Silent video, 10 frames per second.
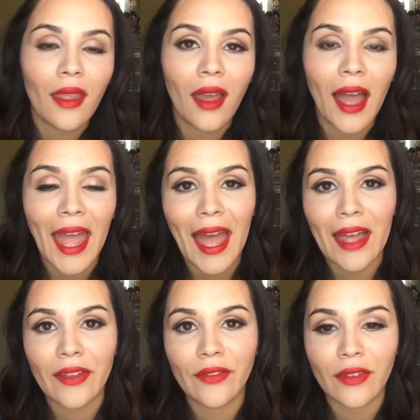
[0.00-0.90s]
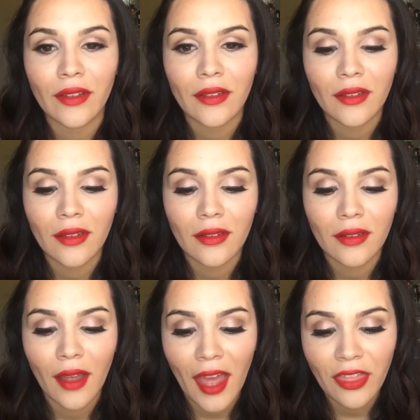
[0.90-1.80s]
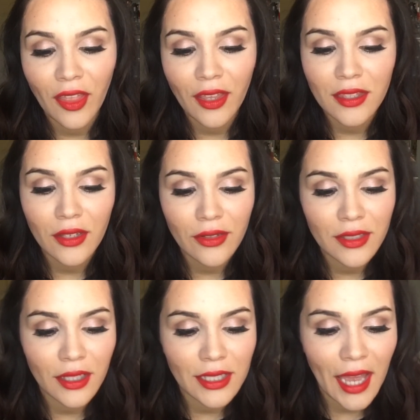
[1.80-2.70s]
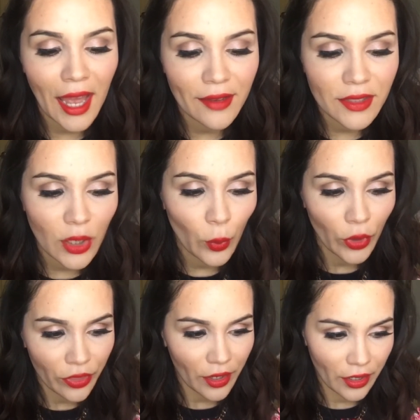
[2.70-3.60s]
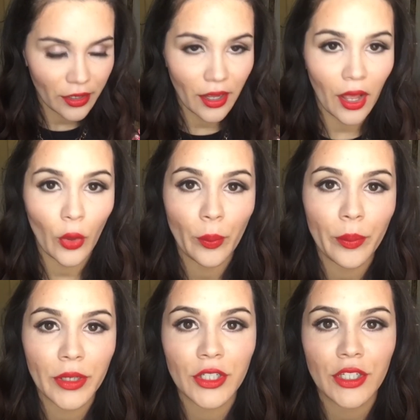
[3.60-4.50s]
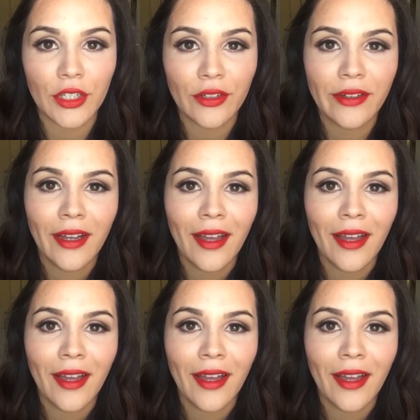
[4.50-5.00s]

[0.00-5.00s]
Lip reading: I think it's always good to have someone there to help push you.